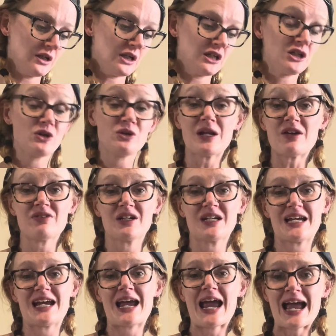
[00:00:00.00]
You never
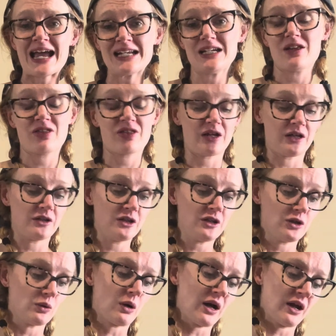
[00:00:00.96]
get anything
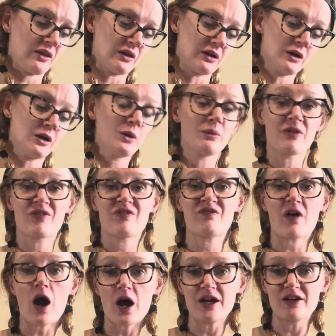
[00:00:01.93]
new either with
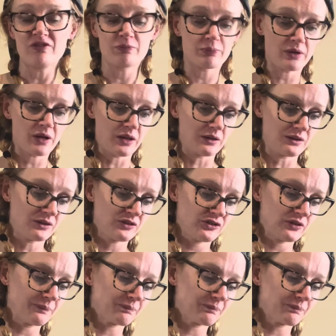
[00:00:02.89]
5 brothers.